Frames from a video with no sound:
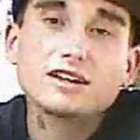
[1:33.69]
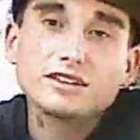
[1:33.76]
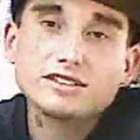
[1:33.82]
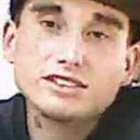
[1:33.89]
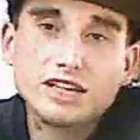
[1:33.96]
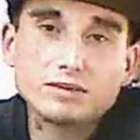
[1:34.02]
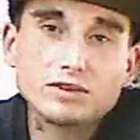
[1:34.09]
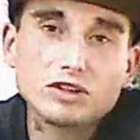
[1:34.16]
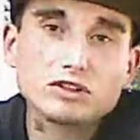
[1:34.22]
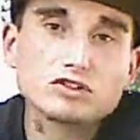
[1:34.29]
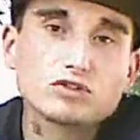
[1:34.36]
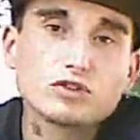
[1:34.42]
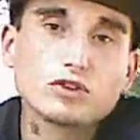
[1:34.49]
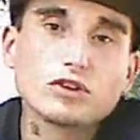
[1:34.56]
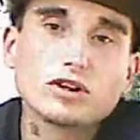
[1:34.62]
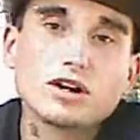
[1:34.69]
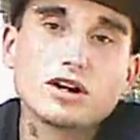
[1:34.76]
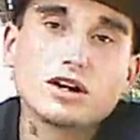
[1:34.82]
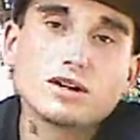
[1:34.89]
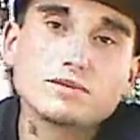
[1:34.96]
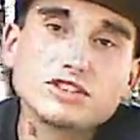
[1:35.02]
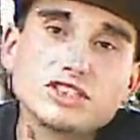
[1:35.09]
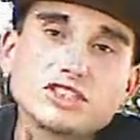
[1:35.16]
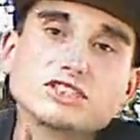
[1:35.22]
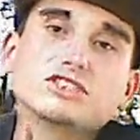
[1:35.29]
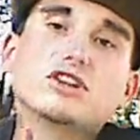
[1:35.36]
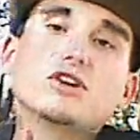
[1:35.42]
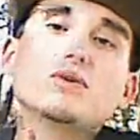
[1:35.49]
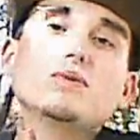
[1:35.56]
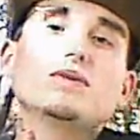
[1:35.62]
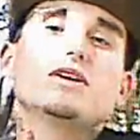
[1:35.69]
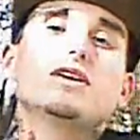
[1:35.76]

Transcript: Same goes for Magisto.